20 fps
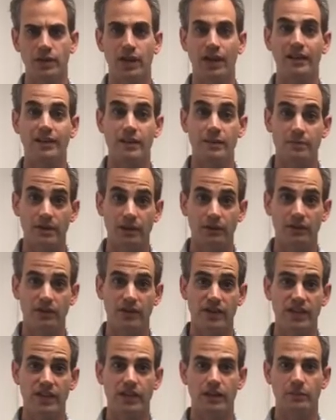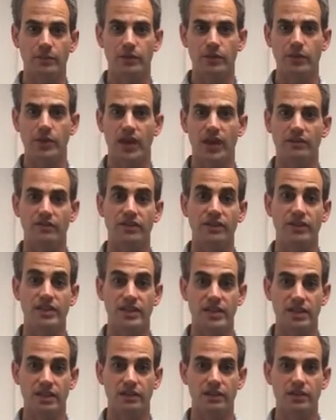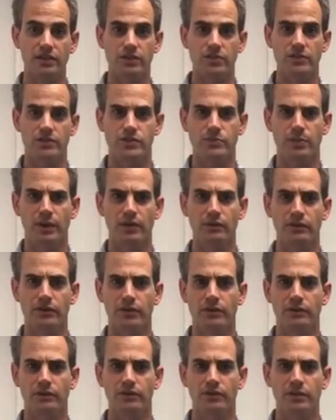and the amount of income that you have in the year that you dispose it.